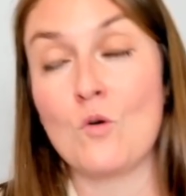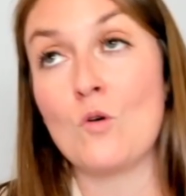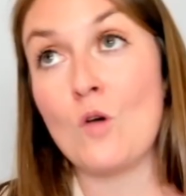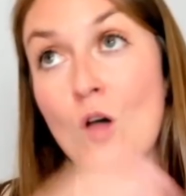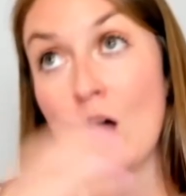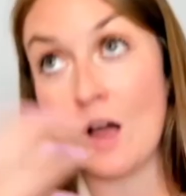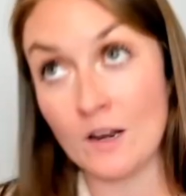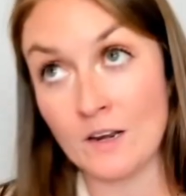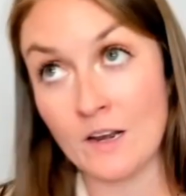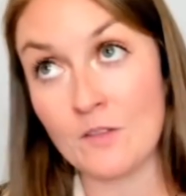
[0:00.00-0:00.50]

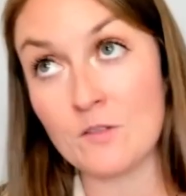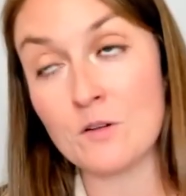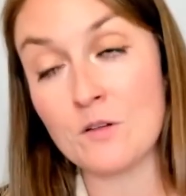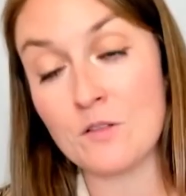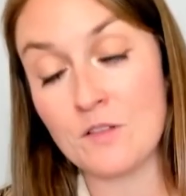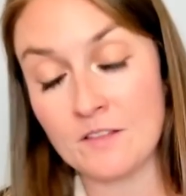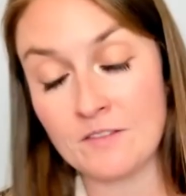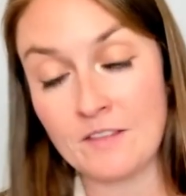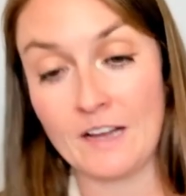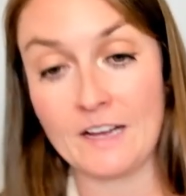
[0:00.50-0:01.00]
another
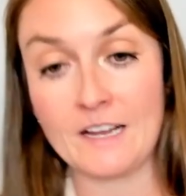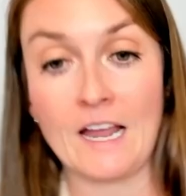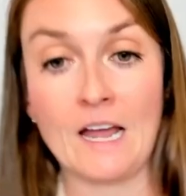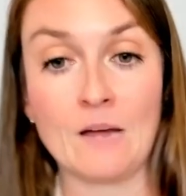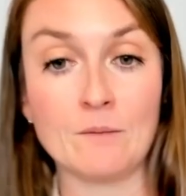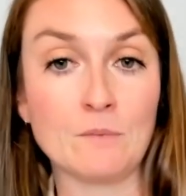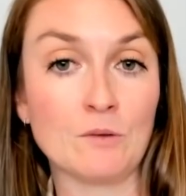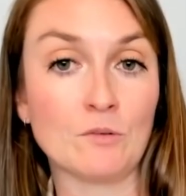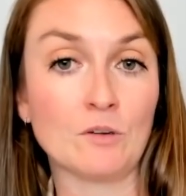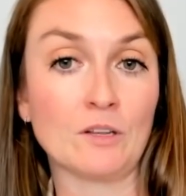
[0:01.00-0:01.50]
thing that
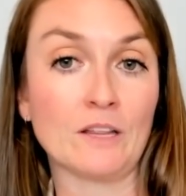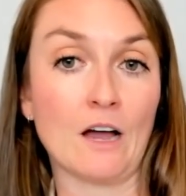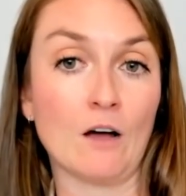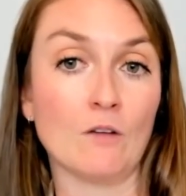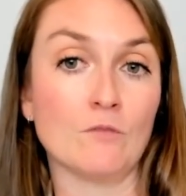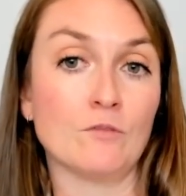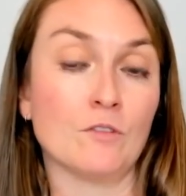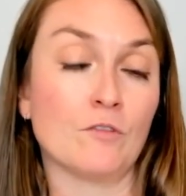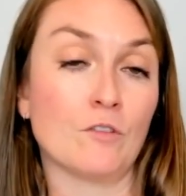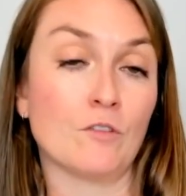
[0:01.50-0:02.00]
can be really
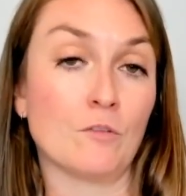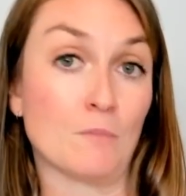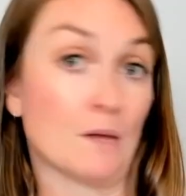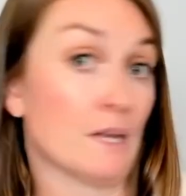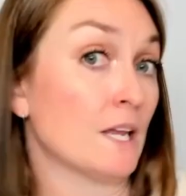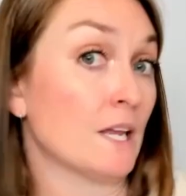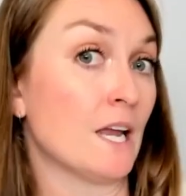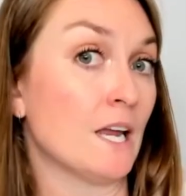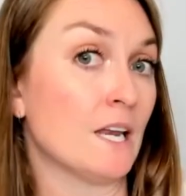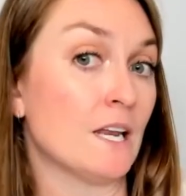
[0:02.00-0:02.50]
helpful for
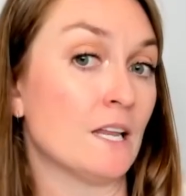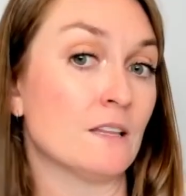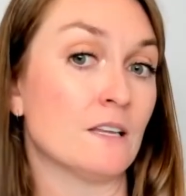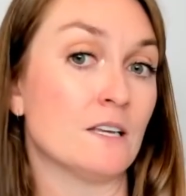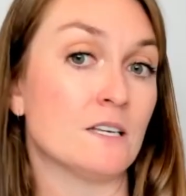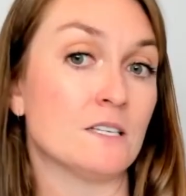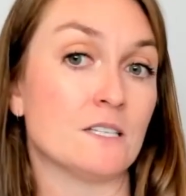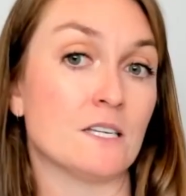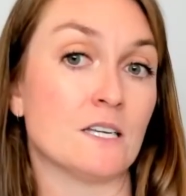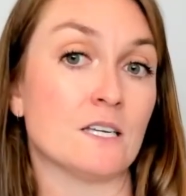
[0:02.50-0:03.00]
mitigating
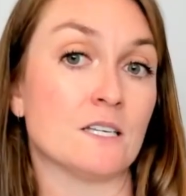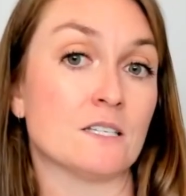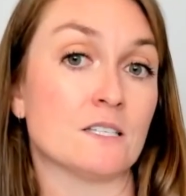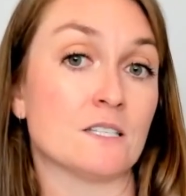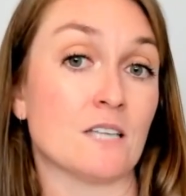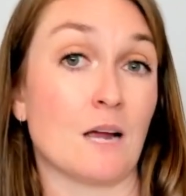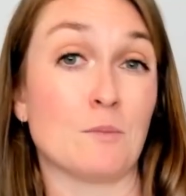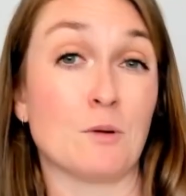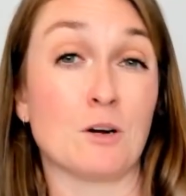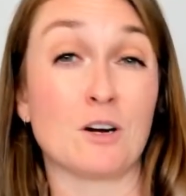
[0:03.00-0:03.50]
this is
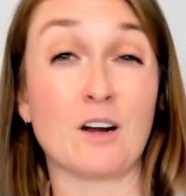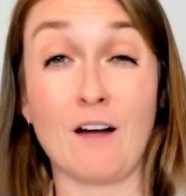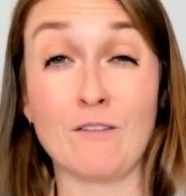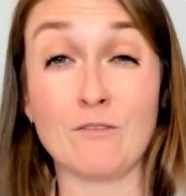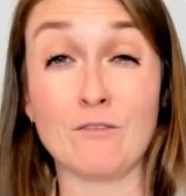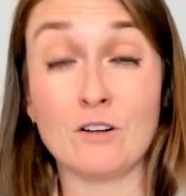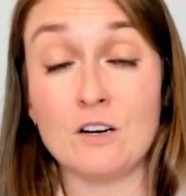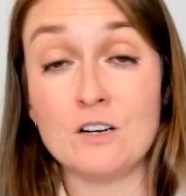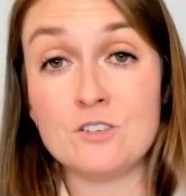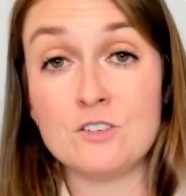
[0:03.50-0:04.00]
cyber
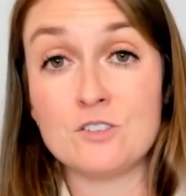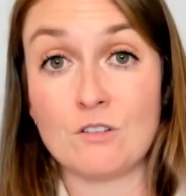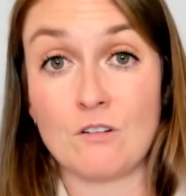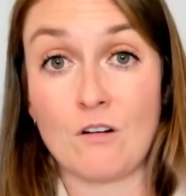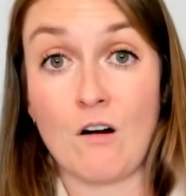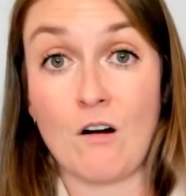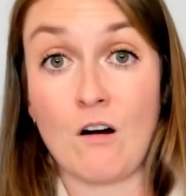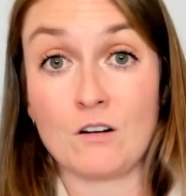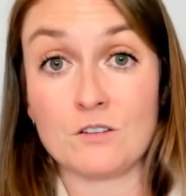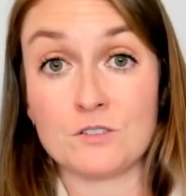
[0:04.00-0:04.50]
coverage. There
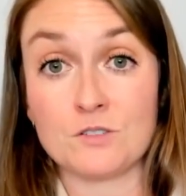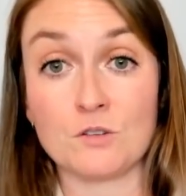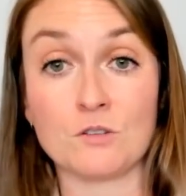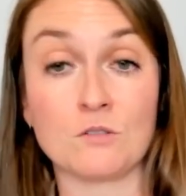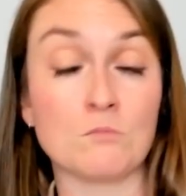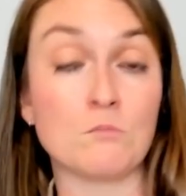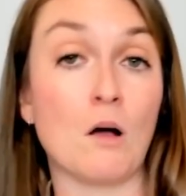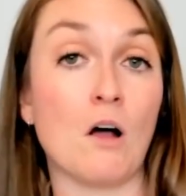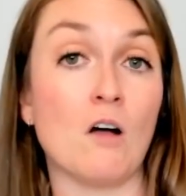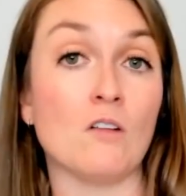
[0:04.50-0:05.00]
are
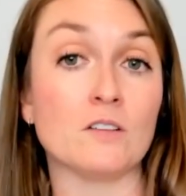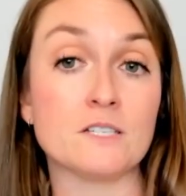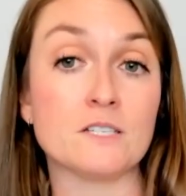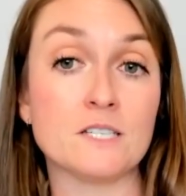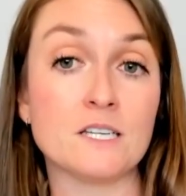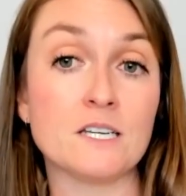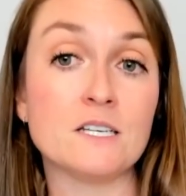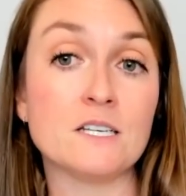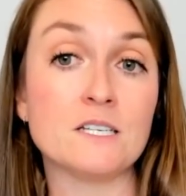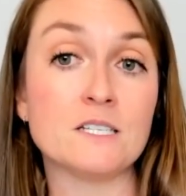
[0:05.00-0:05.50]
certain
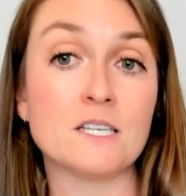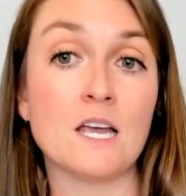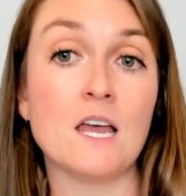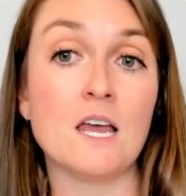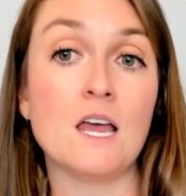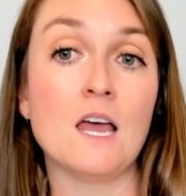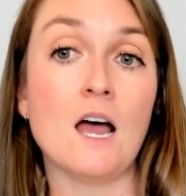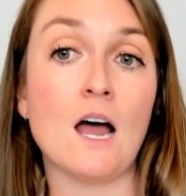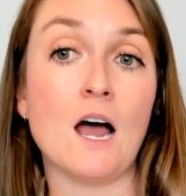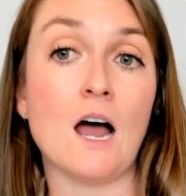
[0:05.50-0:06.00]
policies
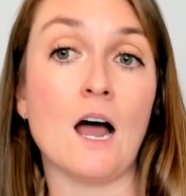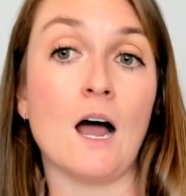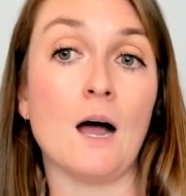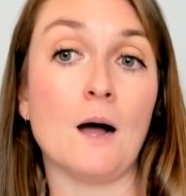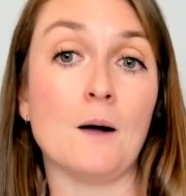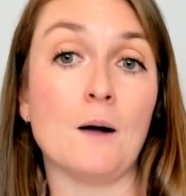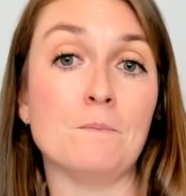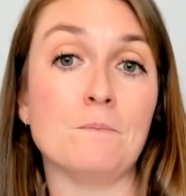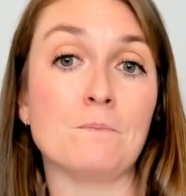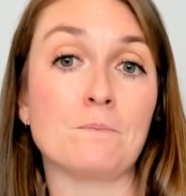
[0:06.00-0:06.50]

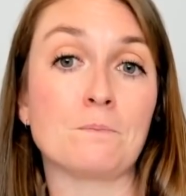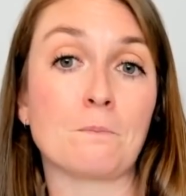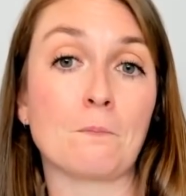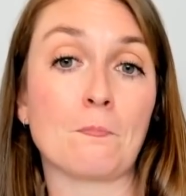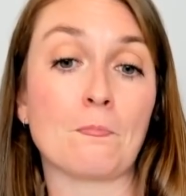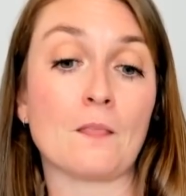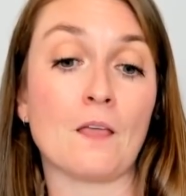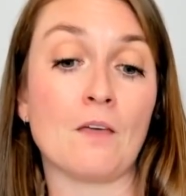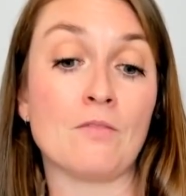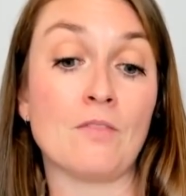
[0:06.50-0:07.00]

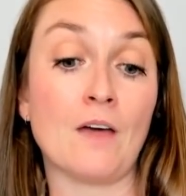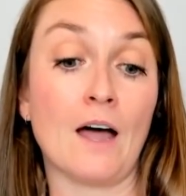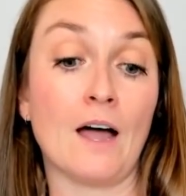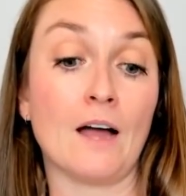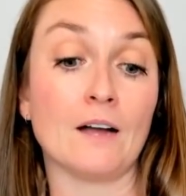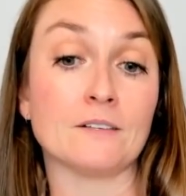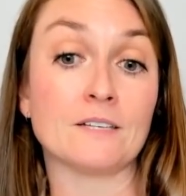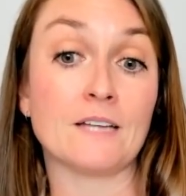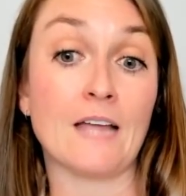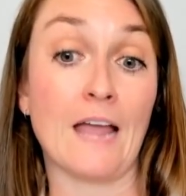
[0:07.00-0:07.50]

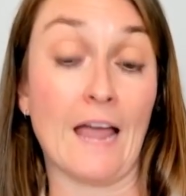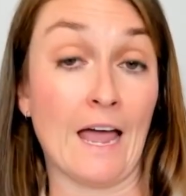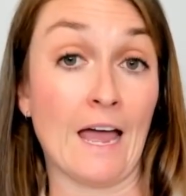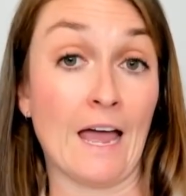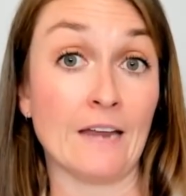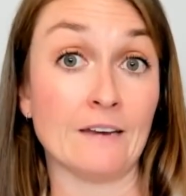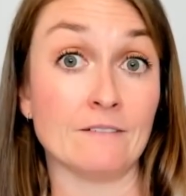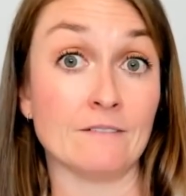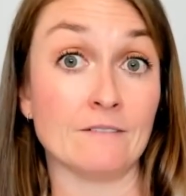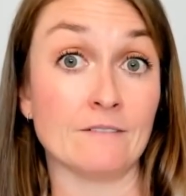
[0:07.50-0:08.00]
that
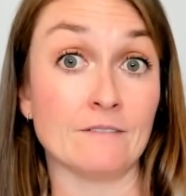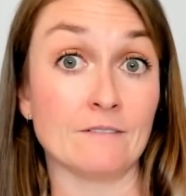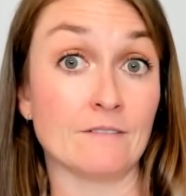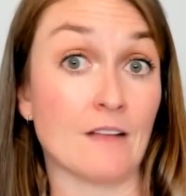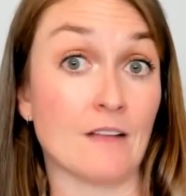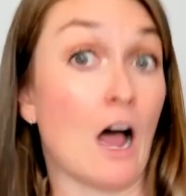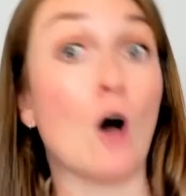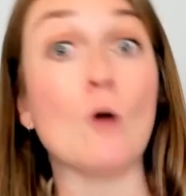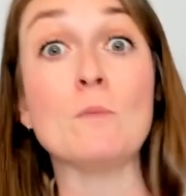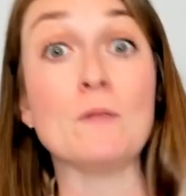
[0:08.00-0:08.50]
can
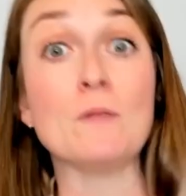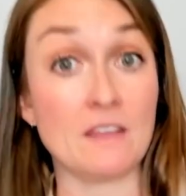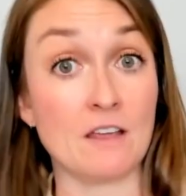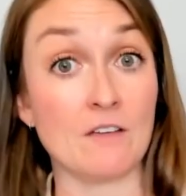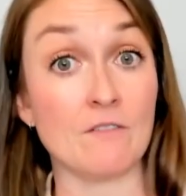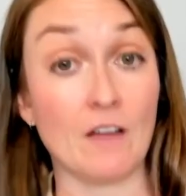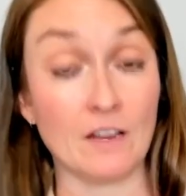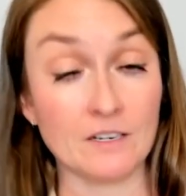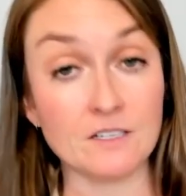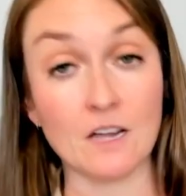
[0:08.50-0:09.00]
help in the
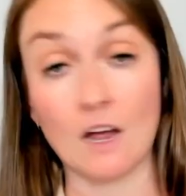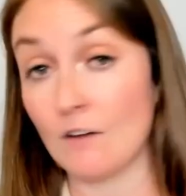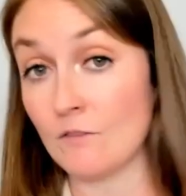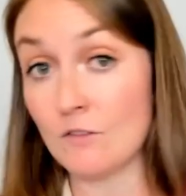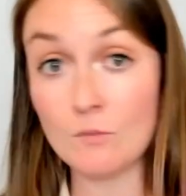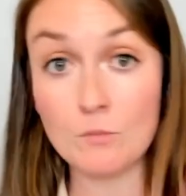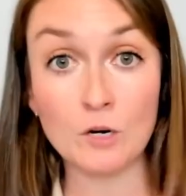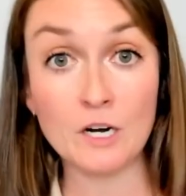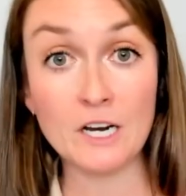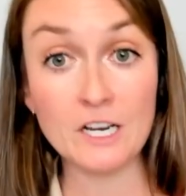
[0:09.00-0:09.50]
event of
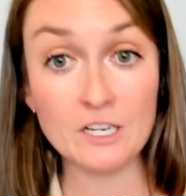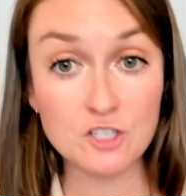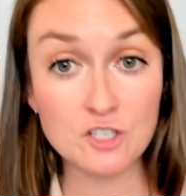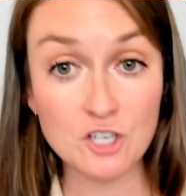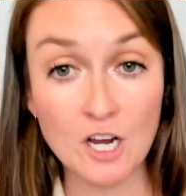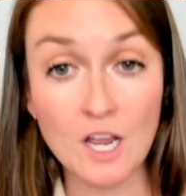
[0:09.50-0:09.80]
a breach.